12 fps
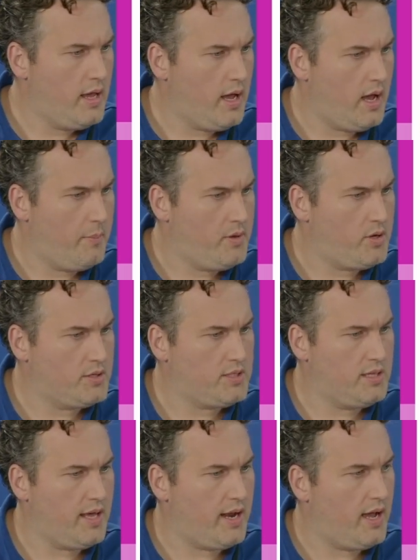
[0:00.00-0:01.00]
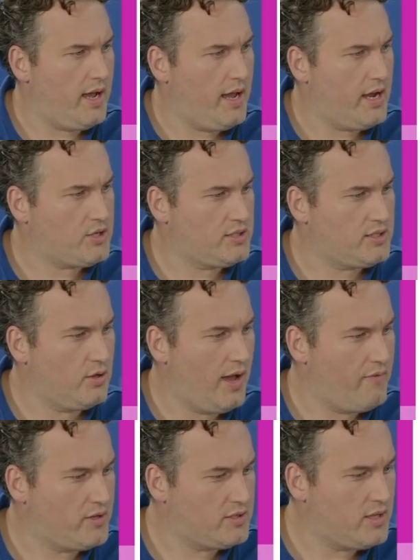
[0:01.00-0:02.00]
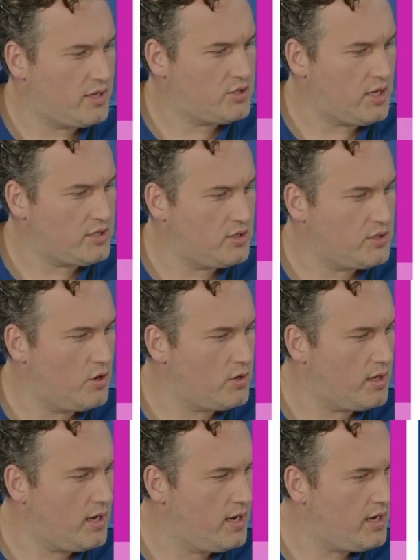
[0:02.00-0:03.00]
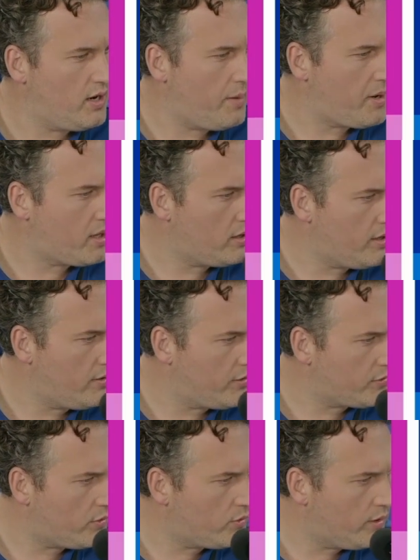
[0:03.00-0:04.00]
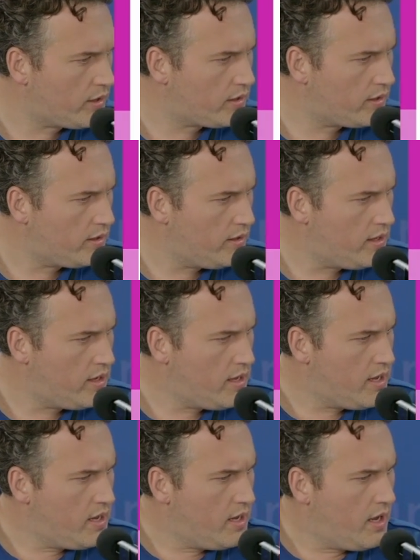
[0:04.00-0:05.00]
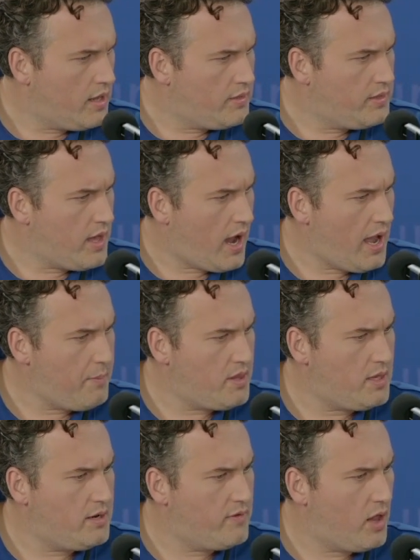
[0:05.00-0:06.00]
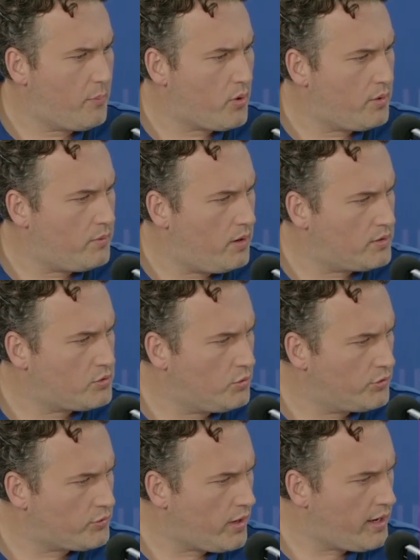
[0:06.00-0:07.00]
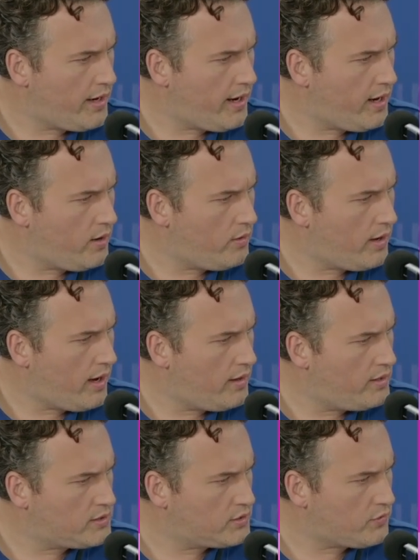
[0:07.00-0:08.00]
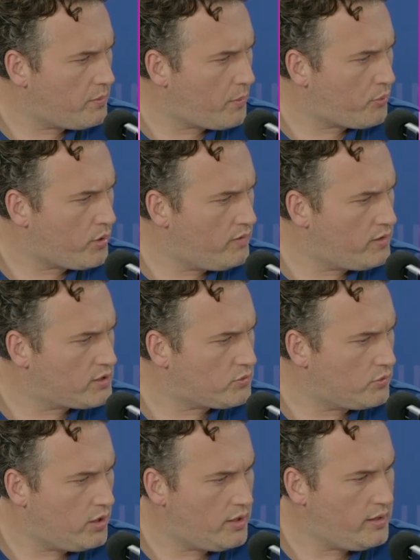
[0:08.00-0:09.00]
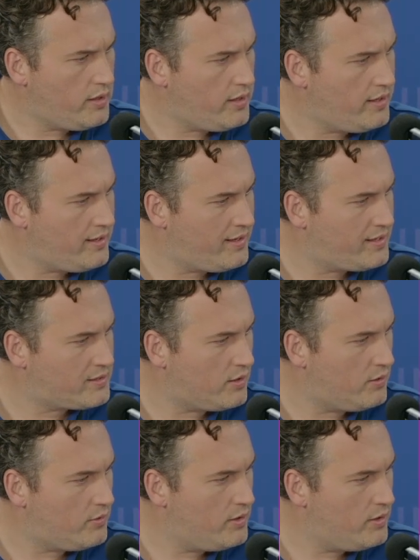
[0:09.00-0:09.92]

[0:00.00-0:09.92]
You can see that I actually still have a session token in here. I'm going to clear this real quick. I'm in the developer tools right now. This is from a previous run, so